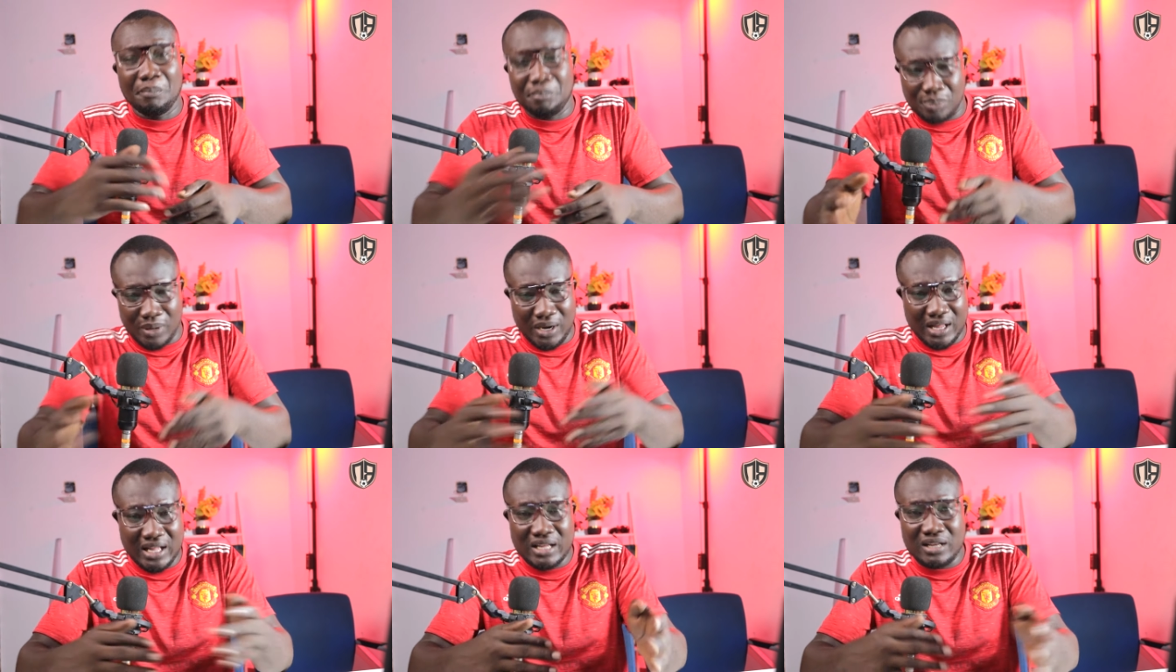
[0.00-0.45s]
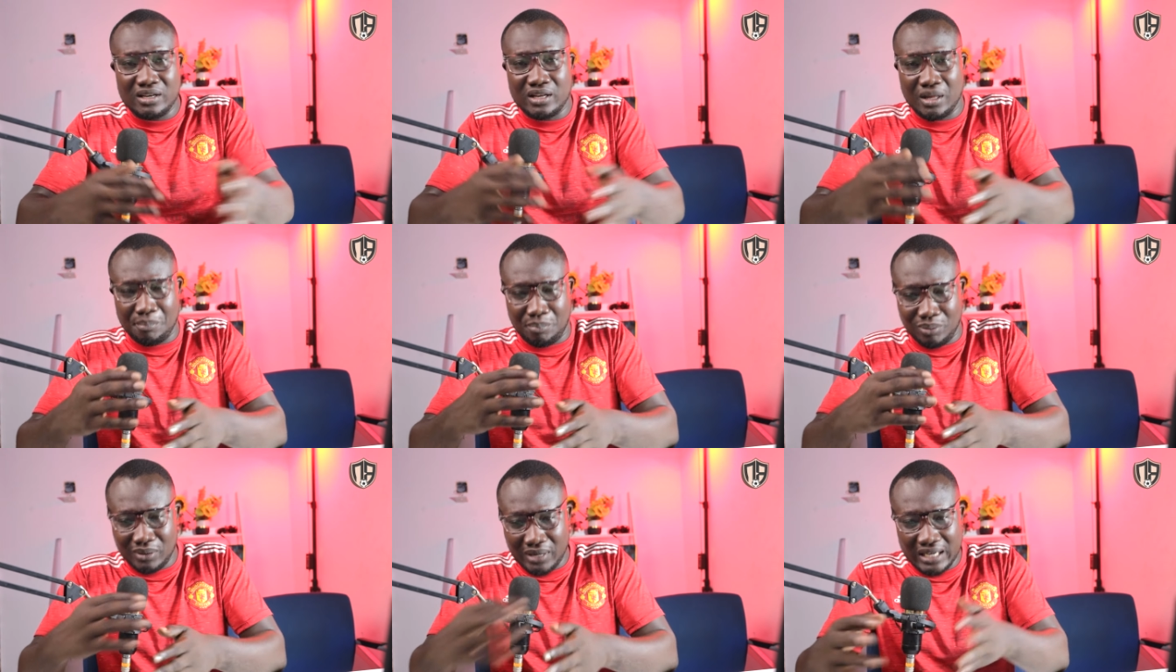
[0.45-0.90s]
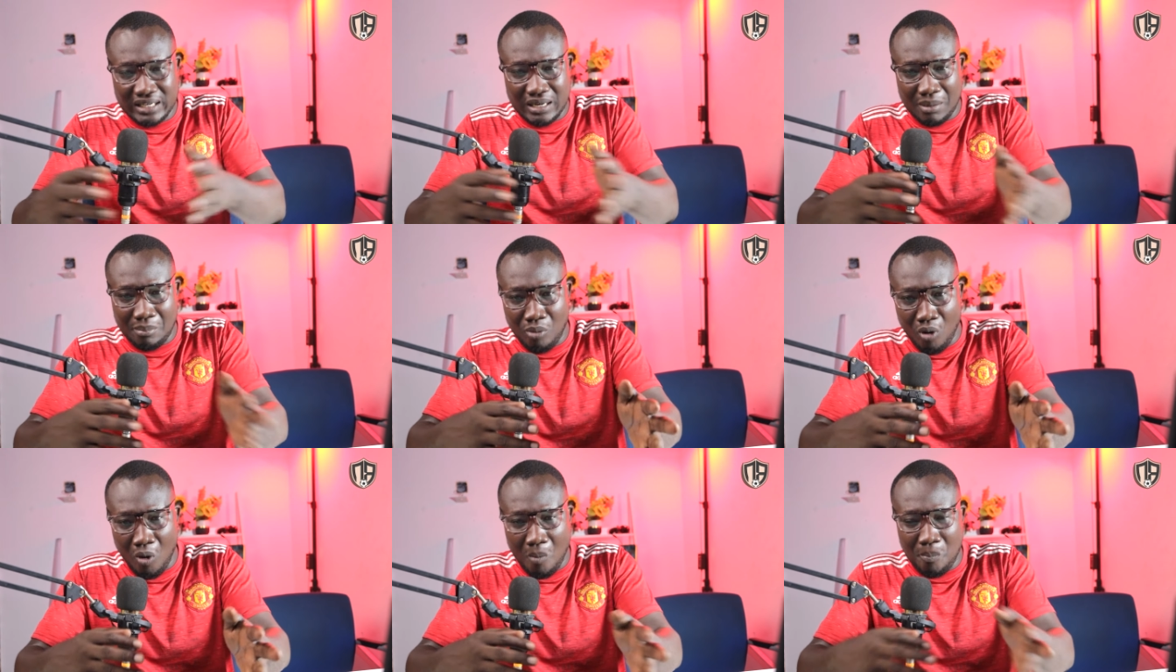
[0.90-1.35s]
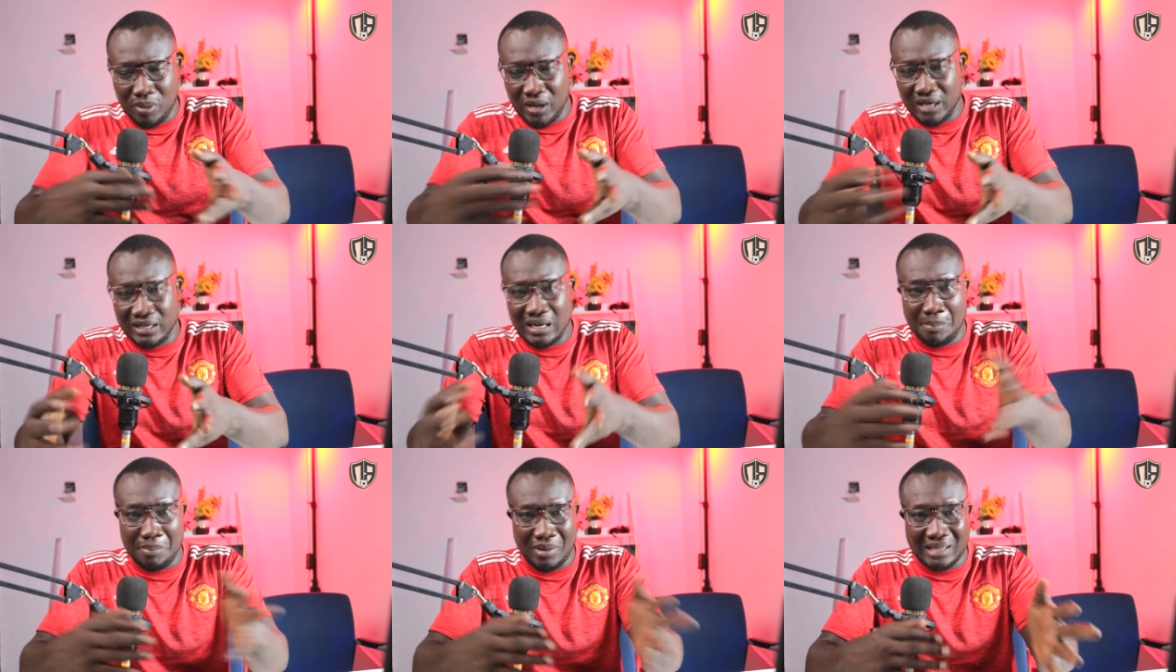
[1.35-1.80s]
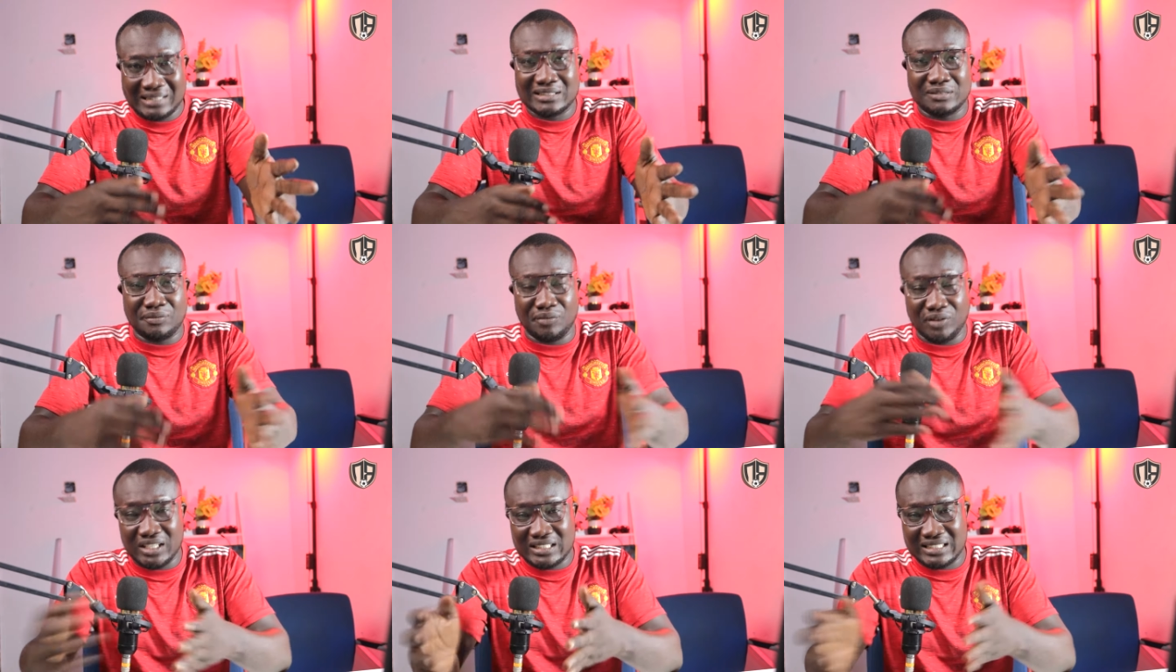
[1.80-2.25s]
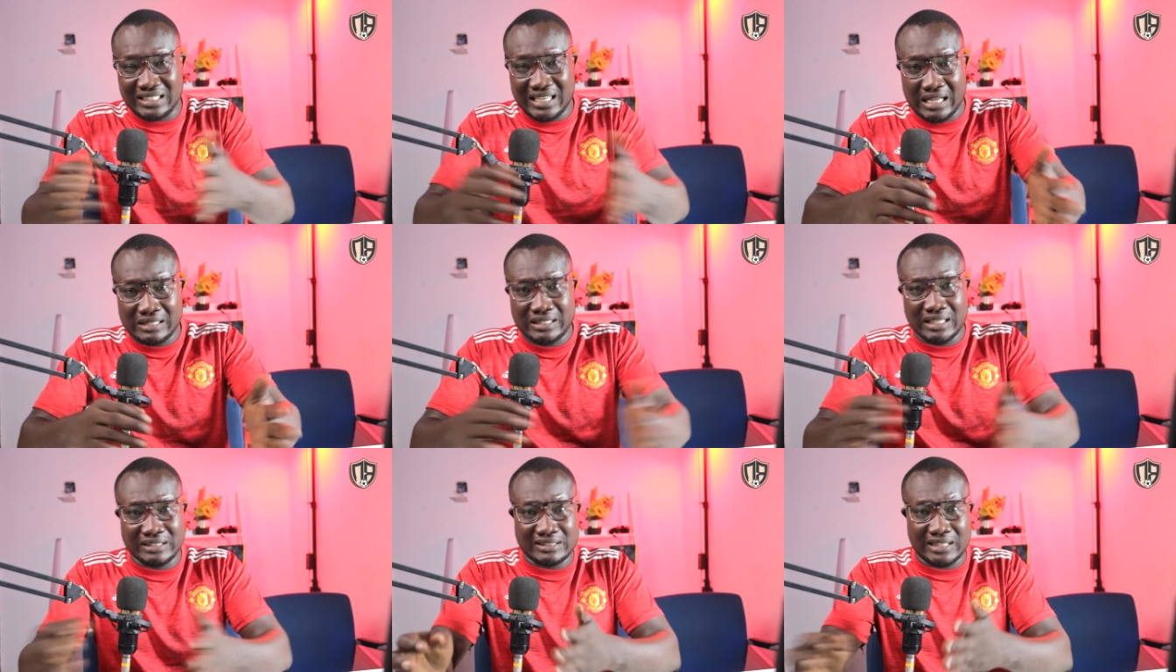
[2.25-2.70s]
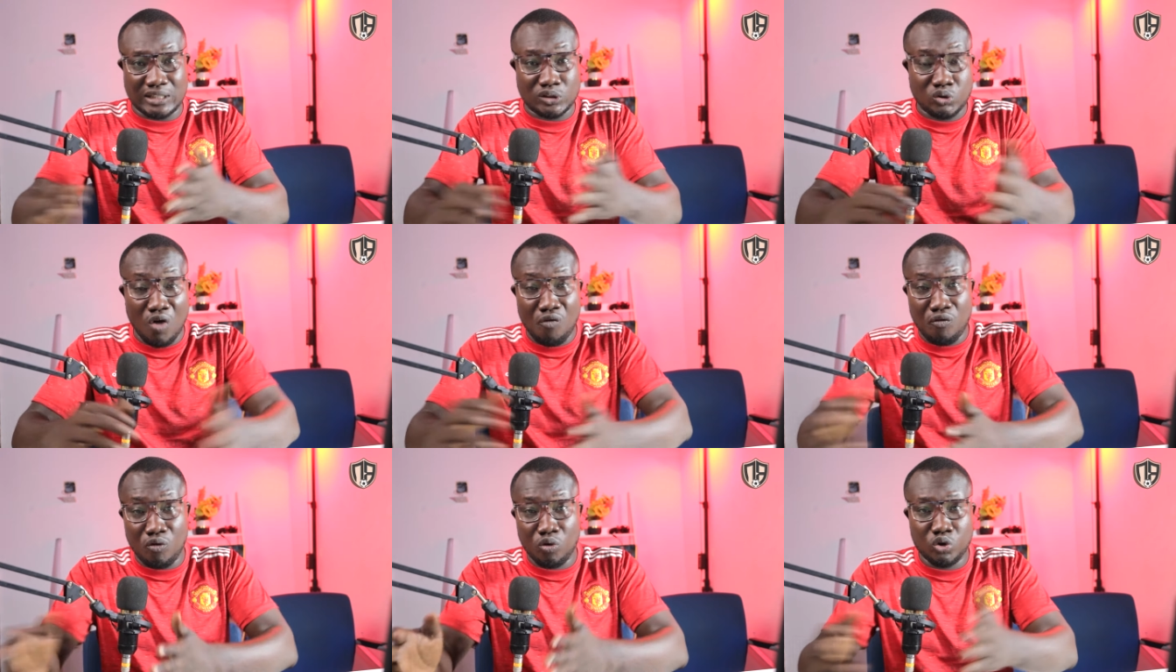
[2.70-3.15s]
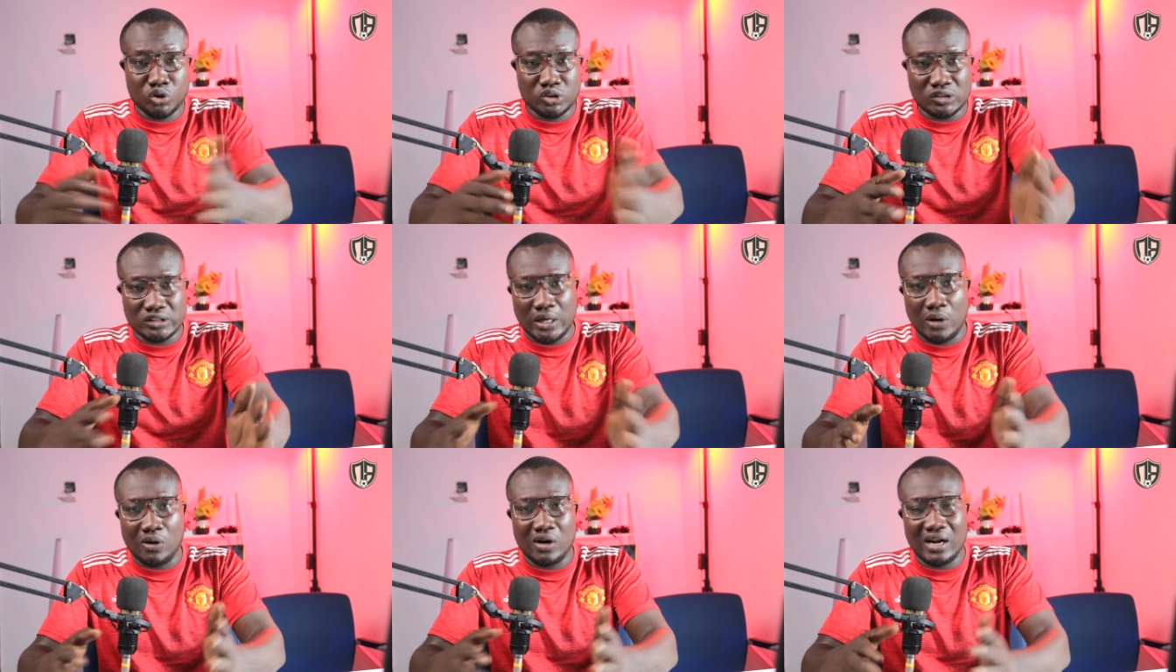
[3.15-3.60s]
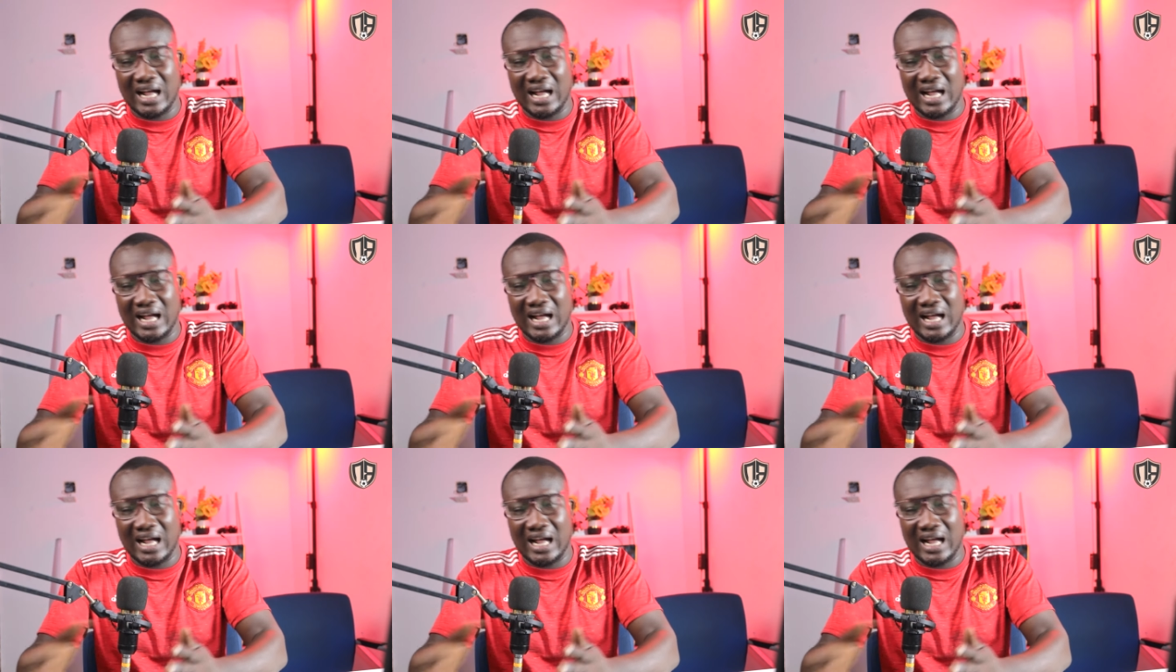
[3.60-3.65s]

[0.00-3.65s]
playing, playing the ball, playing the passes, finishing their chances, and scoring four goals to zero.